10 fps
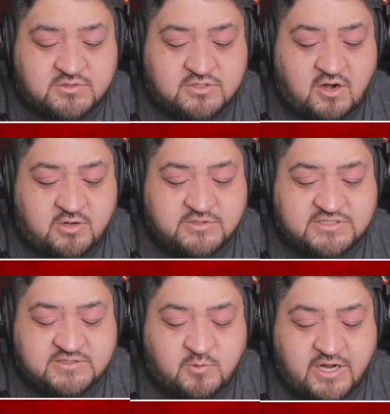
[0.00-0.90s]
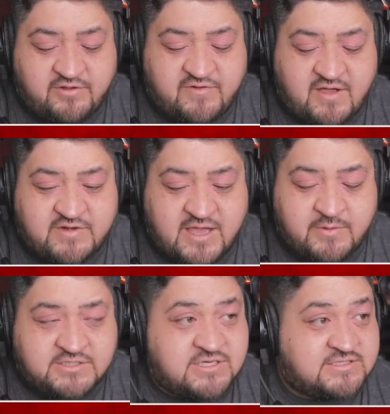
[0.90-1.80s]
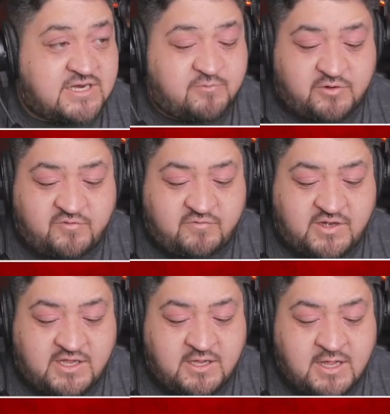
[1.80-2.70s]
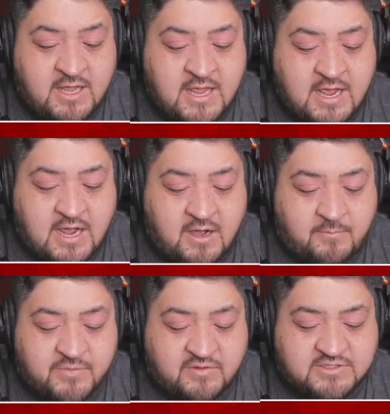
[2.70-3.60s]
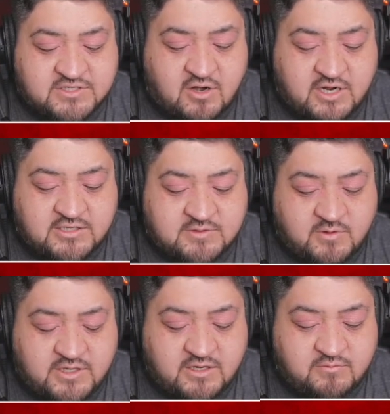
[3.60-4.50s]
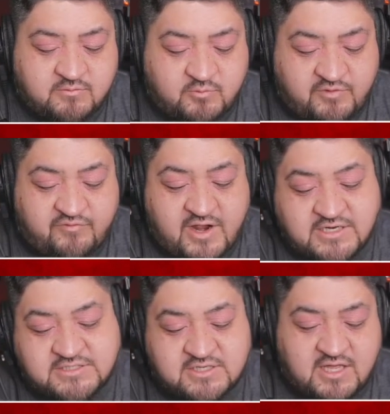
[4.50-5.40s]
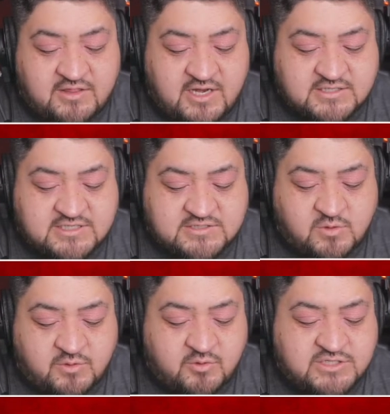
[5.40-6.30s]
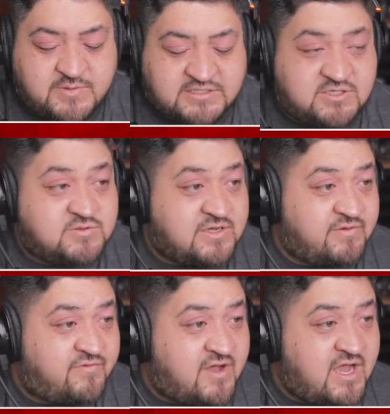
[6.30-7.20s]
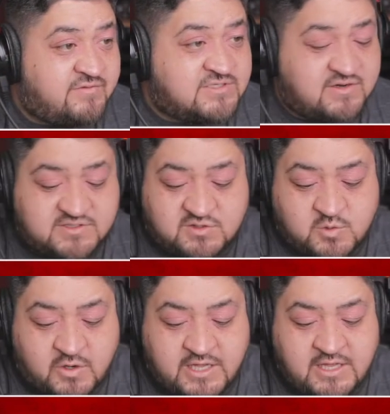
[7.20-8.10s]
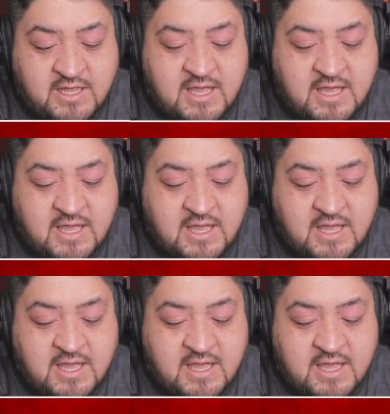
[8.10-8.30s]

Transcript: Target receives 185 damage instead of 150, and the target will get refreshed, and then it says will increase by 275 instead of 220,